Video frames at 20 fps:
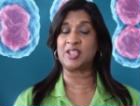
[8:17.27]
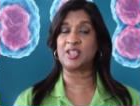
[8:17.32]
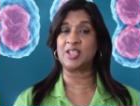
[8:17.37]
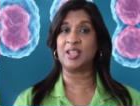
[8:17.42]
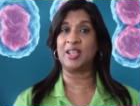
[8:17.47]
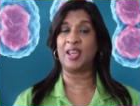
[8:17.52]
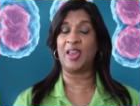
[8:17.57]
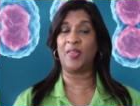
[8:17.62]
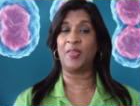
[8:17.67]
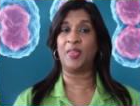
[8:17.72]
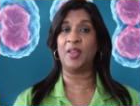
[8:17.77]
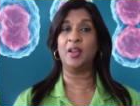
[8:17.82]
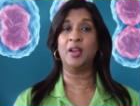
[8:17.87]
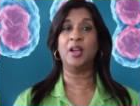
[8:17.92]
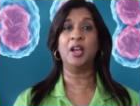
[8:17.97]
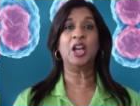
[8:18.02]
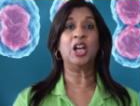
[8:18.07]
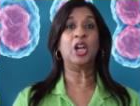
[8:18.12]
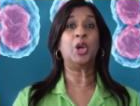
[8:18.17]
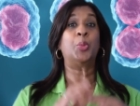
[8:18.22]
together
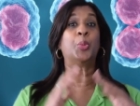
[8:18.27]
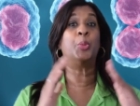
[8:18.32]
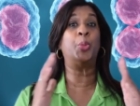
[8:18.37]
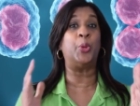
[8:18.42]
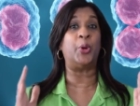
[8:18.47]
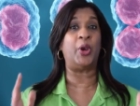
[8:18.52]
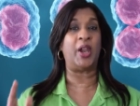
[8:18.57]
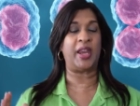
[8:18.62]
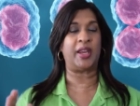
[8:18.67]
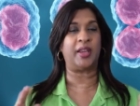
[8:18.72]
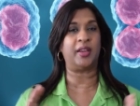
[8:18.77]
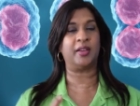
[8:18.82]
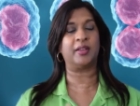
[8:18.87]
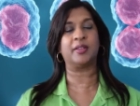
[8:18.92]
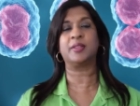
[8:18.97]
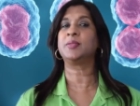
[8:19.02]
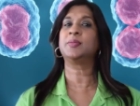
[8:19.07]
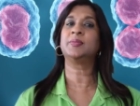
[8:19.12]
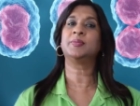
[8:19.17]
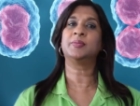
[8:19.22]
break.
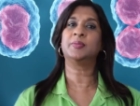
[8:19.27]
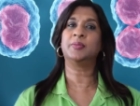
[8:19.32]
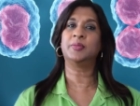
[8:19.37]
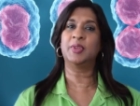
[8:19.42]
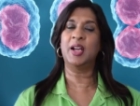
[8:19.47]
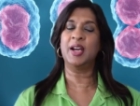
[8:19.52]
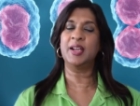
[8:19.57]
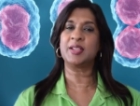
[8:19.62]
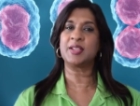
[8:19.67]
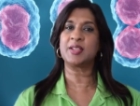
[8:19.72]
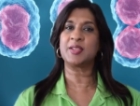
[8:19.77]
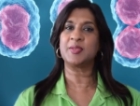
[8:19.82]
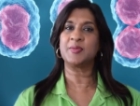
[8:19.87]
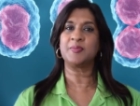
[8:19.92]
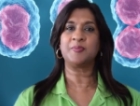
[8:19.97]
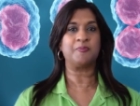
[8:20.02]
Right.